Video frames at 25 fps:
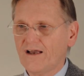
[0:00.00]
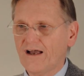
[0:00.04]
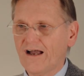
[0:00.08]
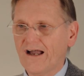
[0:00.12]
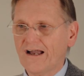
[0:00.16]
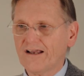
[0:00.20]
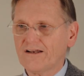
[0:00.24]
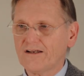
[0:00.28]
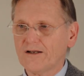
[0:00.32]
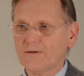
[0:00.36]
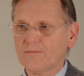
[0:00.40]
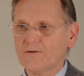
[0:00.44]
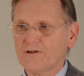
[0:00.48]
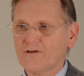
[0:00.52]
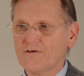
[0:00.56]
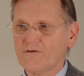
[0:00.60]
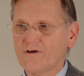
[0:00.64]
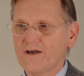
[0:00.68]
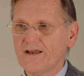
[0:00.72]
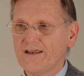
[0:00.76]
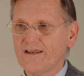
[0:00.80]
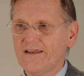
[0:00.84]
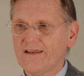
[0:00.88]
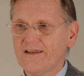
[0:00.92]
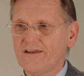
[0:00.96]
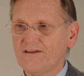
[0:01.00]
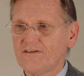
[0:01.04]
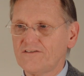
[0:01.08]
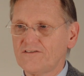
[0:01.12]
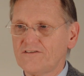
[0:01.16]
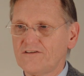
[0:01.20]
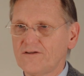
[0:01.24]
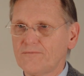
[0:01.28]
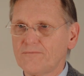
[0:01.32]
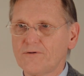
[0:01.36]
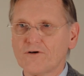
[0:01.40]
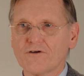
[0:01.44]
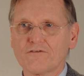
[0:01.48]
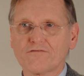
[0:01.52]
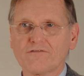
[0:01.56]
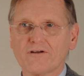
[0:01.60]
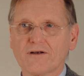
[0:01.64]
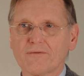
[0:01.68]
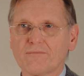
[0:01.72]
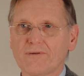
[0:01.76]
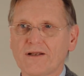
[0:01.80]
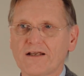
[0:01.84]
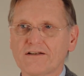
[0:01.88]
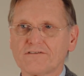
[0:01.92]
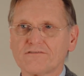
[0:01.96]
I W A is the
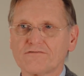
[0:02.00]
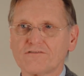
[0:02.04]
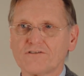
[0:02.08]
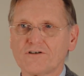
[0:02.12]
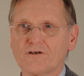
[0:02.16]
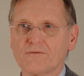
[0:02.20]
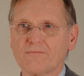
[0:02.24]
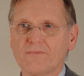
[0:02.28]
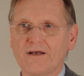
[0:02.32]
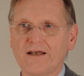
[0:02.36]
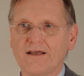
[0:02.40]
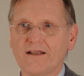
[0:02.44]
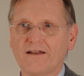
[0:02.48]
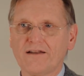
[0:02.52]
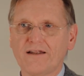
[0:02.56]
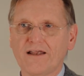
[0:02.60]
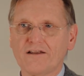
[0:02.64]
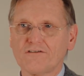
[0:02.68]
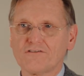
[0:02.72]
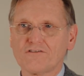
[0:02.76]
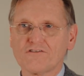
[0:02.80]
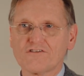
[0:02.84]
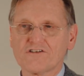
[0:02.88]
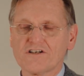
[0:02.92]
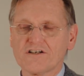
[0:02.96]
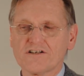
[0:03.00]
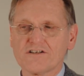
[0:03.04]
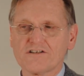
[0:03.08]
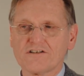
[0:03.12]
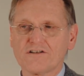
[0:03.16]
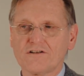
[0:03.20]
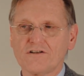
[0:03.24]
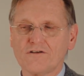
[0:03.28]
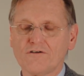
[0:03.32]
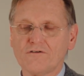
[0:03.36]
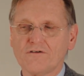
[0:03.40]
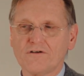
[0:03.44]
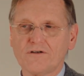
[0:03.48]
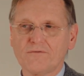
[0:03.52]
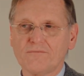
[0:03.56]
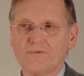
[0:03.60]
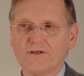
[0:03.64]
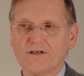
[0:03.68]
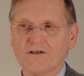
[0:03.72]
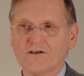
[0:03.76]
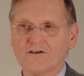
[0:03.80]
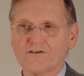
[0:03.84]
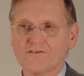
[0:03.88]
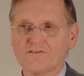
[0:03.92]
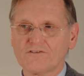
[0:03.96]
perfect platform and association to do it,
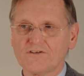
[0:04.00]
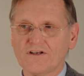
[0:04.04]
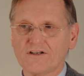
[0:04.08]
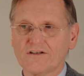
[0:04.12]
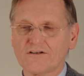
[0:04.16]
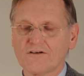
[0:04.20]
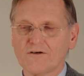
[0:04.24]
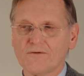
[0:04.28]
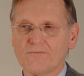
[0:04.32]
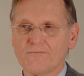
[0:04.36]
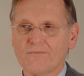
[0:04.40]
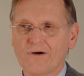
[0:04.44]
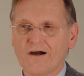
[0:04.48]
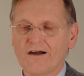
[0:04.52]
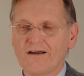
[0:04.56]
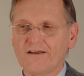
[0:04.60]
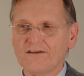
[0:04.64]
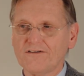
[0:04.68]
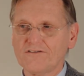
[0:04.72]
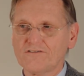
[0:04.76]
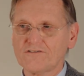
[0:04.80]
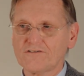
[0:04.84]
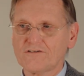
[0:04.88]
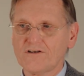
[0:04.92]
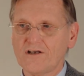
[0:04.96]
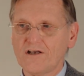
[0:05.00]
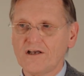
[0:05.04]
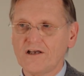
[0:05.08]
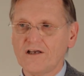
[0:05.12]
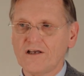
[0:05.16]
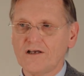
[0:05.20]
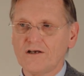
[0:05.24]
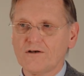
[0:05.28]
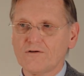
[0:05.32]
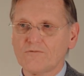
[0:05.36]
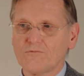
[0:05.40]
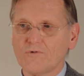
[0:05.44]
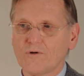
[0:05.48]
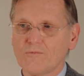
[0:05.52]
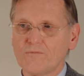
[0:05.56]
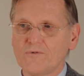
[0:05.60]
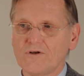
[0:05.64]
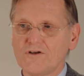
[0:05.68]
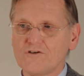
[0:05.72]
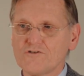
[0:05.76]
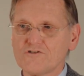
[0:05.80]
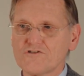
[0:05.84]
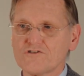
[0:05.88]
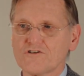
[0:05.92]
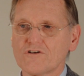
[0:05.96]
because it combines what we
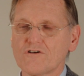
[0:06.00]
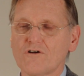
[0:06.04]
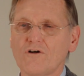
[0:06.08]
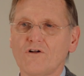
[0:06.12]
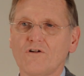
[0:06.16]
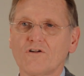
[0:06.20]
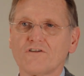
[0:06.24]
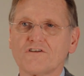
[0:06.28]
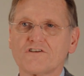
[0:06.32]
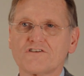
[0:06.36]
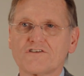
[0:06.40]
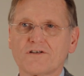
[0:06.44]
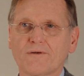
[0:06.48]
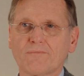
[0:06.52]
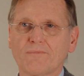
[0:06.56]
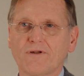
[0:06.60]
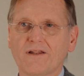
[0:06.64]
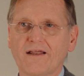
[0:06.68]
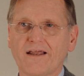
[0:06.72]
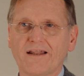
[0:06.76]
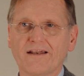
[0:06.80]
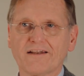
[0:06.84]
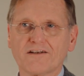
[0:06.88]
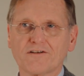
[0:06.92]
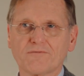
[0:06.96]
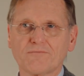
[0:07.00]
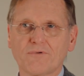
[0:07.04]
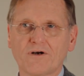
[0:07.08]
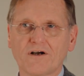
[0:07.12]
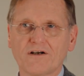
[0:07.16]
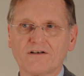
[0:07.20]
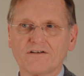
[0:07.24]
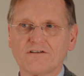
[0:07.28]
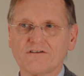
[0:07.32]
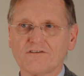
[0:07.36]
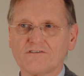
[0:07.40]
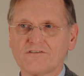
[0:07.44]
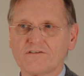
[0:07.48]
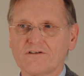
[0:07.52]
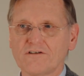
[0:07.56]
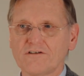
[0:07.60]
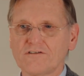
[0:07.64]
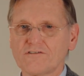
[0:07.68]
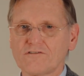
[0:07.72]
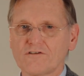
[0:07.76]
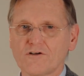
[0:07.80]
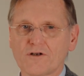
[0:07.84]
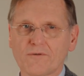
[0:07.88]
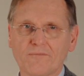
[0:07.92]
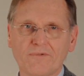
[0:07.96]
used to call the triple helix partners, uh,
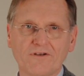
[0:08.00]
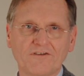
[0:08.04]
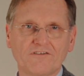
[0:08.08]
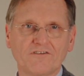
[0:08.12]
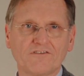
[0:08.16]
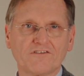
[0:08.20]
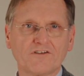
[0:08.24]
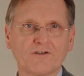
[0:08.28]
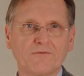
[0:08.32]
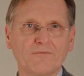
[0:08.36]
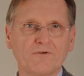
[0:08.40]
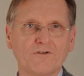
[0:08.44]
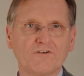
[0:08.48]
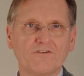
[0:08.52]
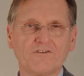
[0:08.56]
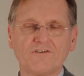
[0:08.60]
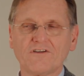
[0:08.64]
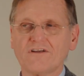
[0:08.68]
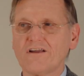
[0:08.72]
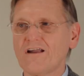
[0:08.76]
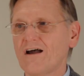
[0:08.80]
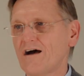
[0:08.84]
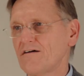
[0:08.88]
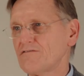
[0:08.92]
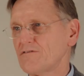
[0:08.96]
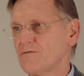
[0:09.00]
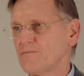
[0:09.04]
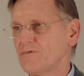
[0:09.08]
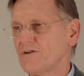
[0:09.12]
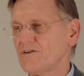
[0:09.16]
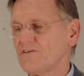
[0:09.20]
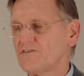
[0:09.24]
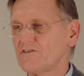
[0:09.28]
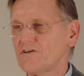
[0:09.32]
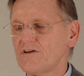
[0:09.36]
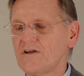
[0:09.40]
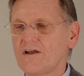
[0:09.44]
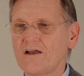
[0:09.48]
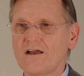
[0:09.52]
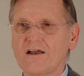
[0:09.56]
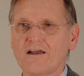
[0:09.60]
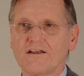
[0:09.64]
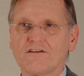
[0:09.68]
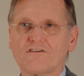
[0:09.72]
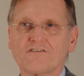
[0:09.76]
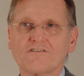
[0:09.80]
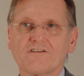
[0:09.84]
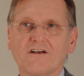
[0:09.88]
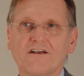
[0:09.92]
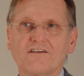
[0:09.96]
so the business community, government,
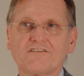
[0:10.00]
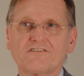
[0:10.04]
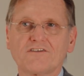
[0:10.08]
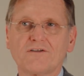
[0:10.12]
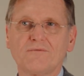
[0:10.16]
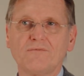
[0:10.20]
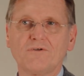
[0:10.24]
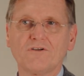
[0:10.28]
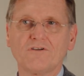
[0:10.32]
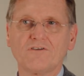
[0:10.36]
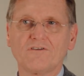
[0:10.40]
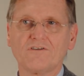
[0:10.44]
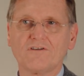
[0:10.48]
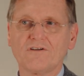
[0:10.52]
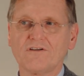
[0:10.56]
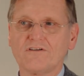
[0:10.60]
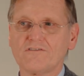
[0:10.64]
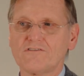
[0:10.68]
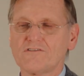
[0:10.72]
and science community.